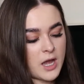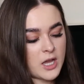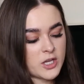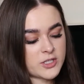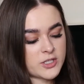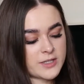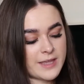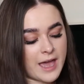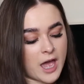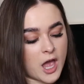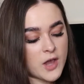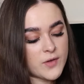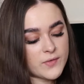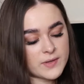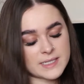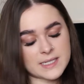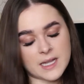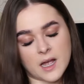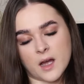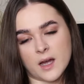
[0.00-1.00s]
much. They're
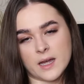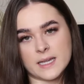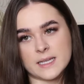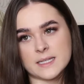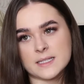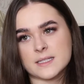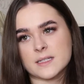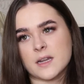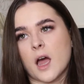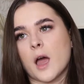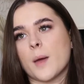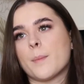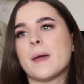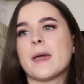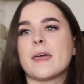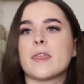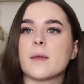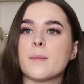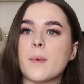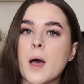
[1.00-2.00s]
oversized. I
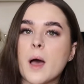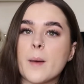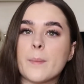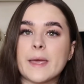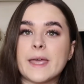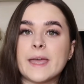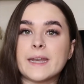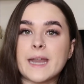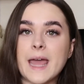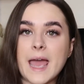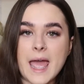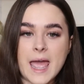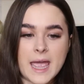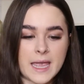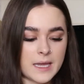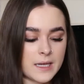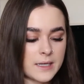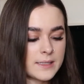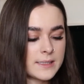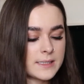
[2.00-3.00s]
picked them up in
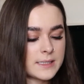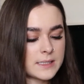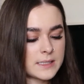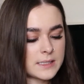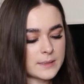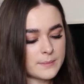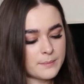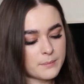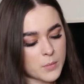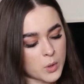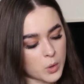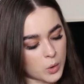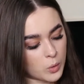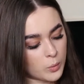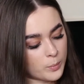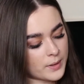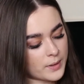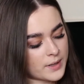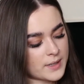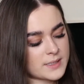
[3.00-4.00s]
a
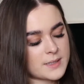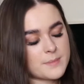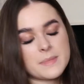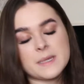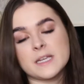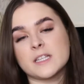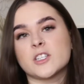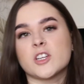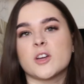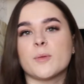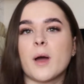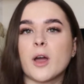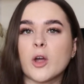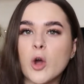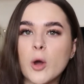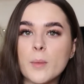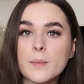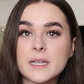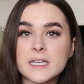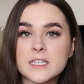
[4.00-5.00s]
small because the medium, I
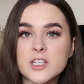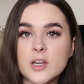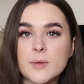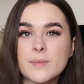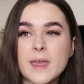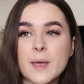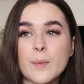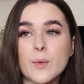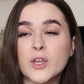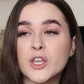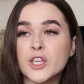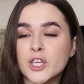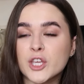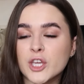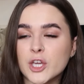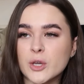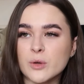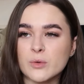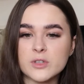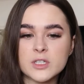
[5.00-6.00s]
got a medium, they were
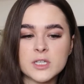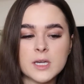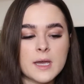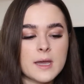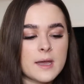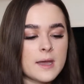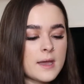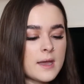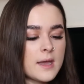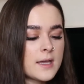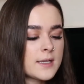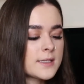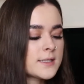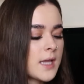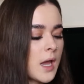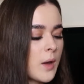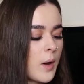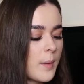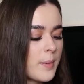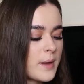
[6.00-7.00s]
huge.
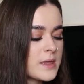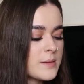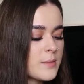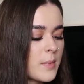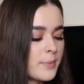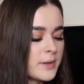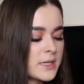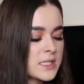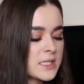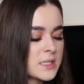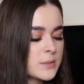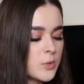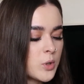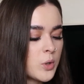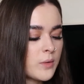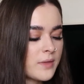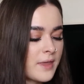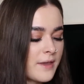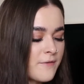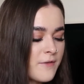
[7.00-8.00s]
So I picked them up in a
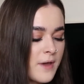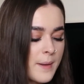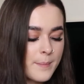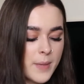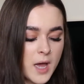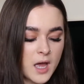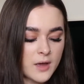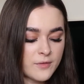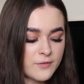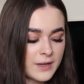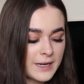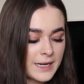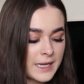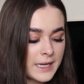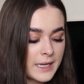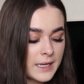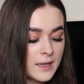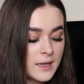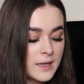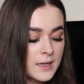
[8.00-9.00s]
small, they fit
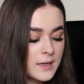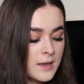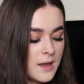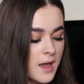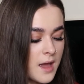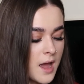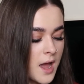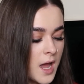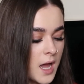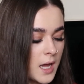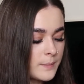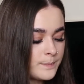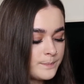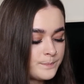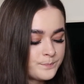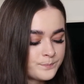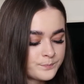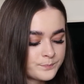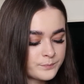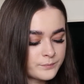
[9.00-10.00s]
perfectly.
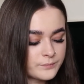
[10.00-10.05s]
And